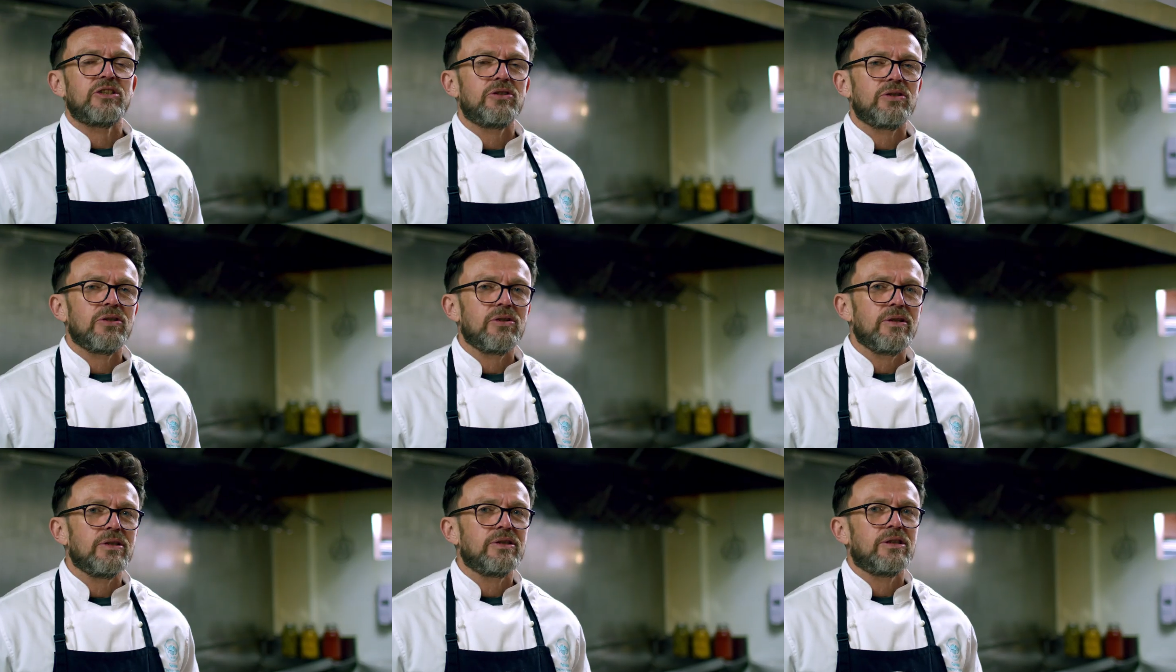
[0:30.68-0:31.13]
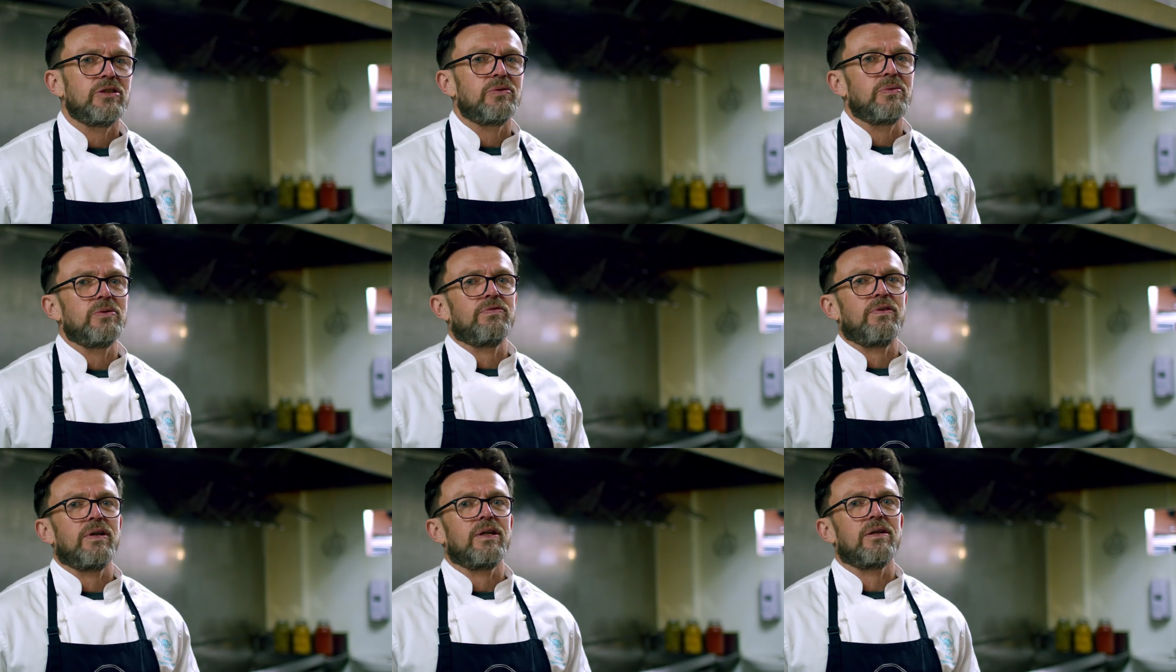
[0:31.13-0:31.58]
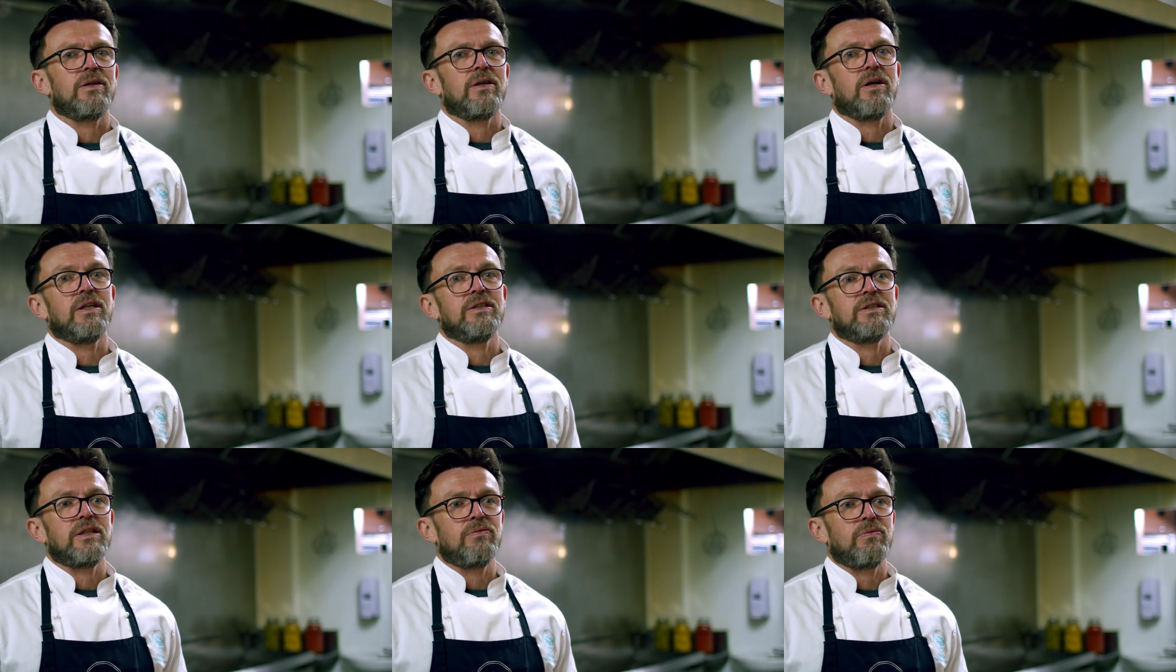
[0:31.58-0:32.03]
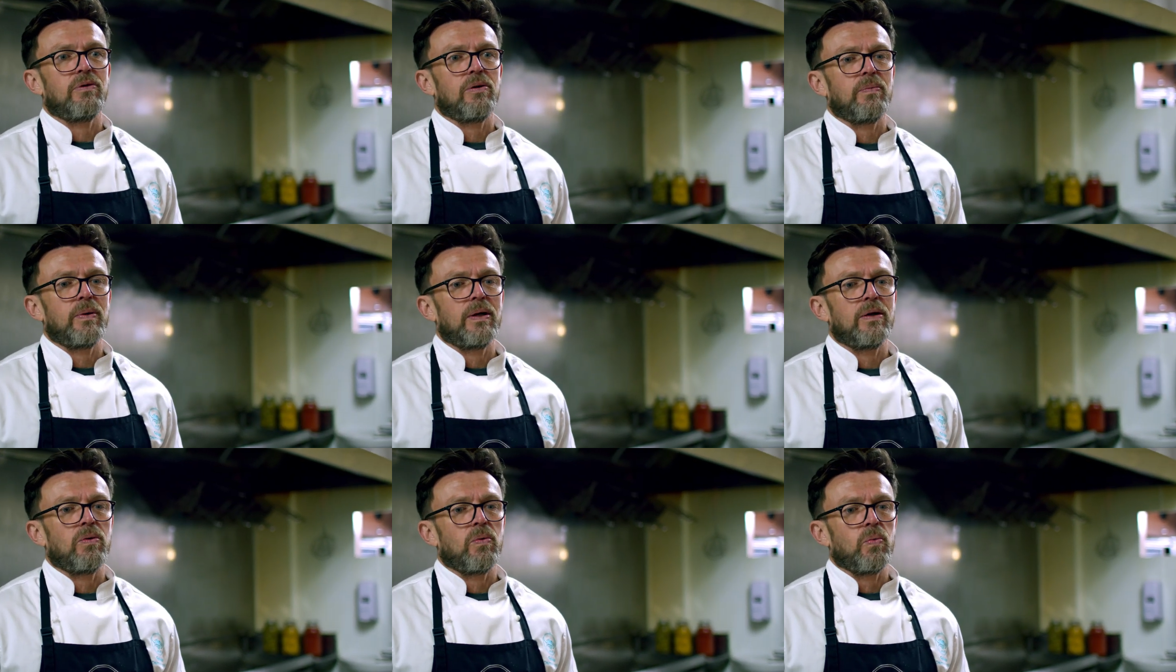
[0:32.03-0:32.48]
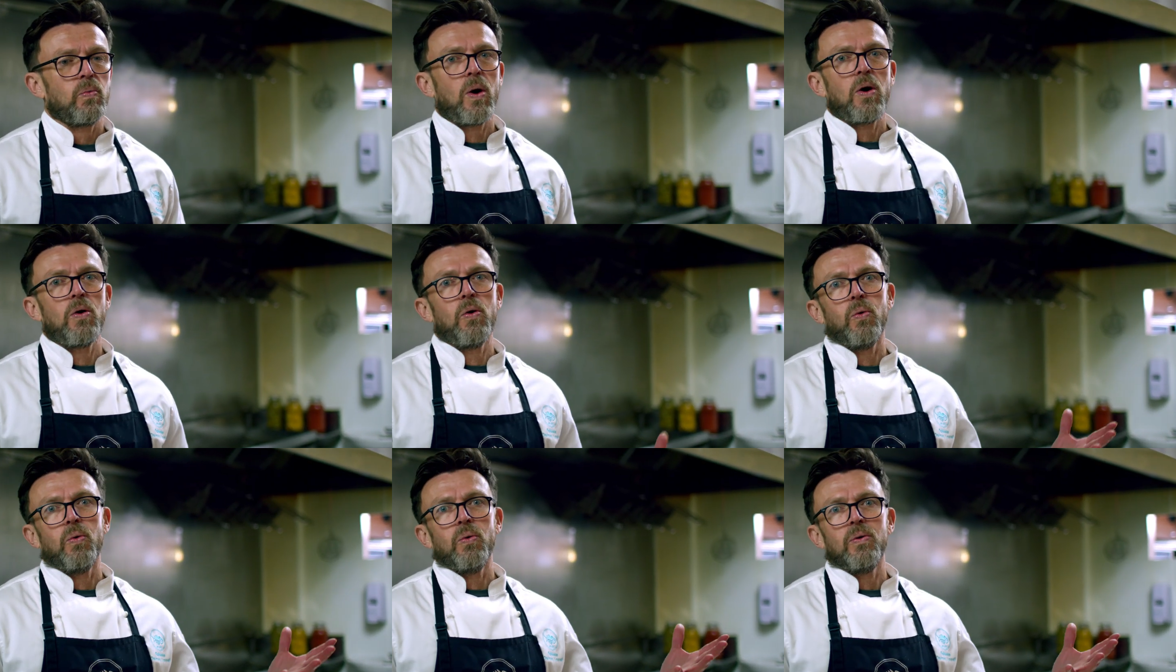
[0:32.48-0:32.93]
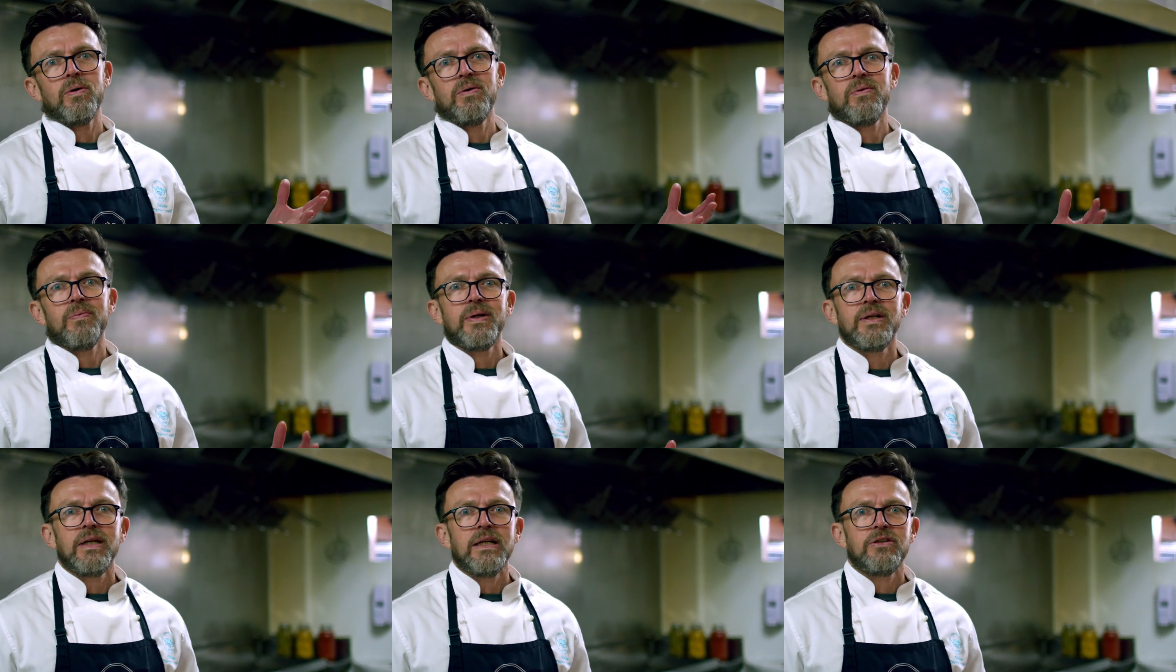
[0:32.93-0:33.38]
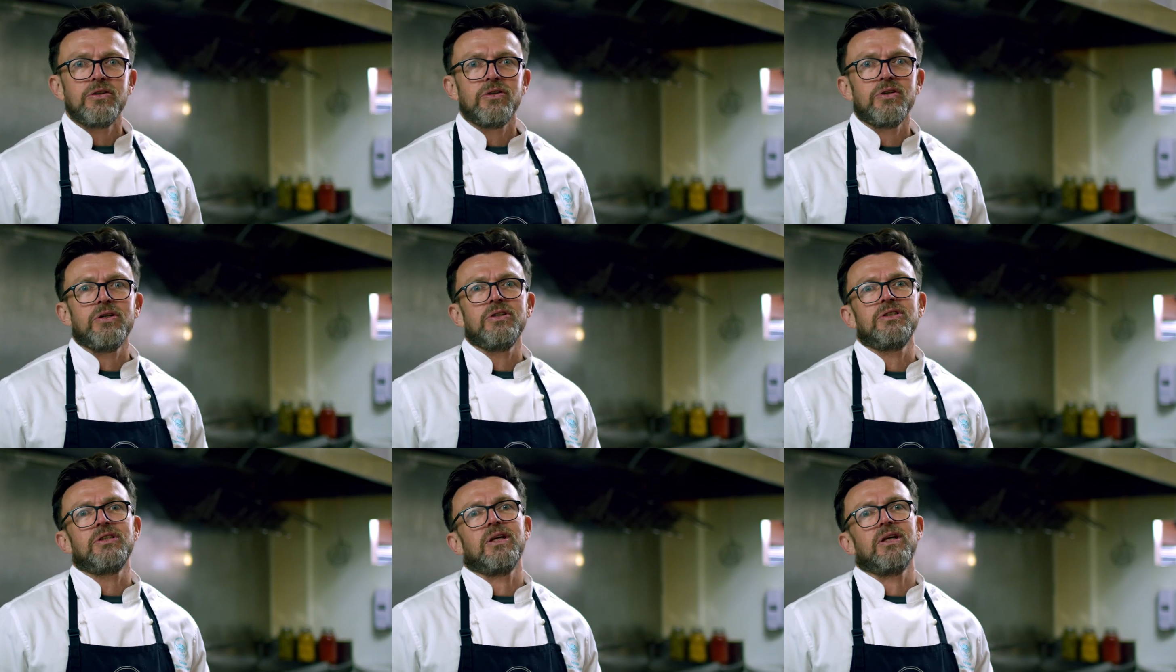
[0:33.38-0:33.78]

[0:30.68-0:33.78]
soon as this was recognised, everyone went, whoa, we need to do